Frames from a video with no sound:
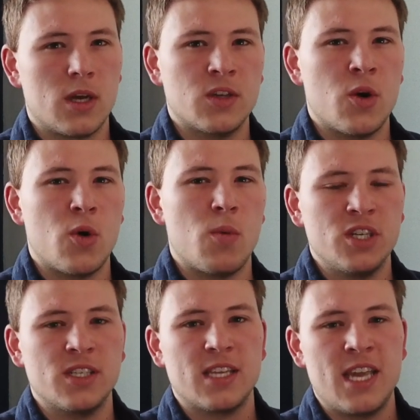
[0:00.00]
So
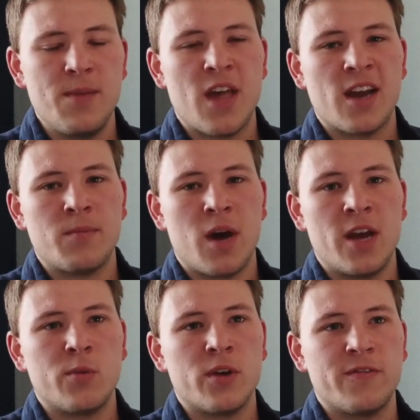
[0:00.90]
just keep that in
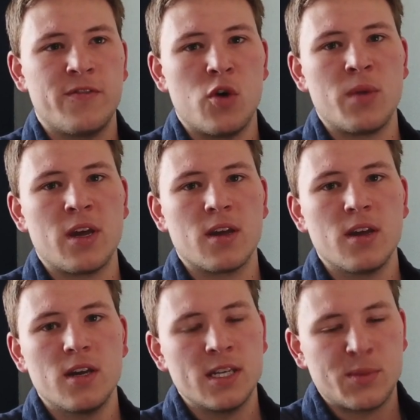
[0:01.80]
mind when filming,
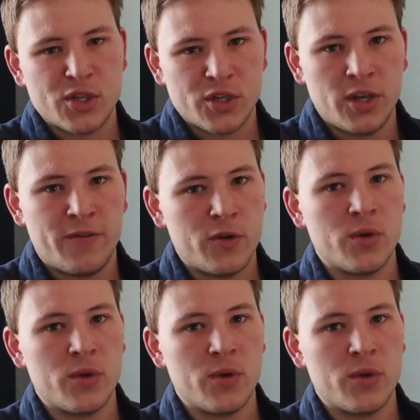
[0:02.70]
especially if you're